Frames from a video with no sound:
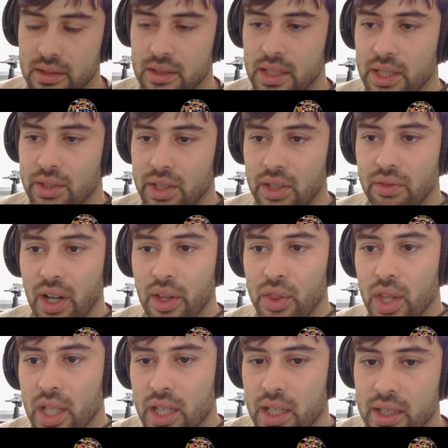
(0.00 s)
Even if I
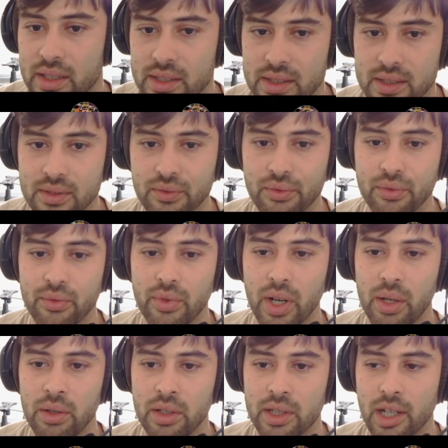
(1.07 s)
think he's
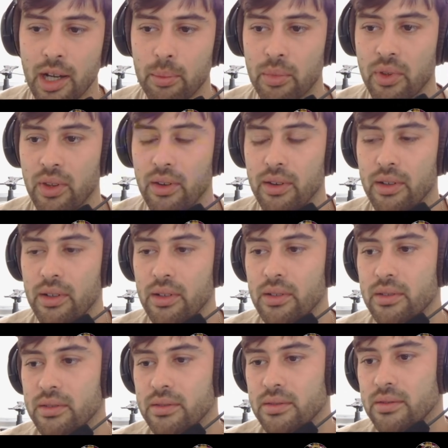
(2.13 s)
very capped here,
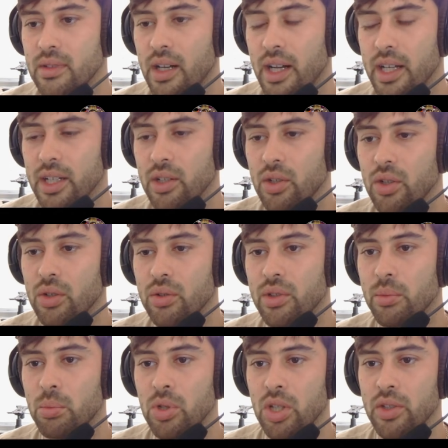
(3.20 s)
I don't know
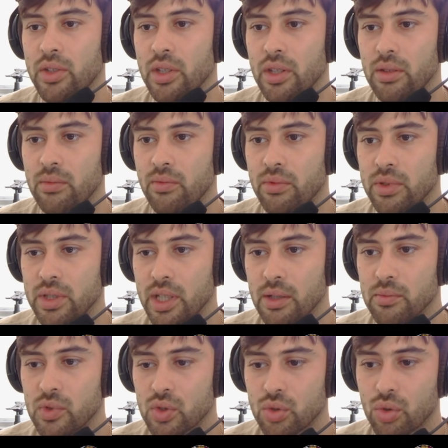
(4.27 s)
the ability for
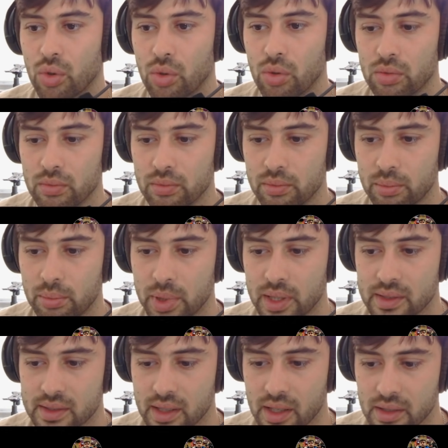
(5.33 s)
them to call
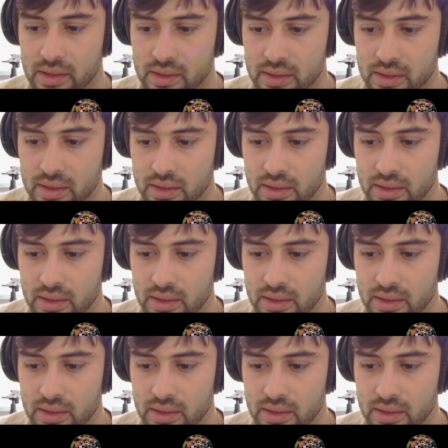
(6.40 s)
big size.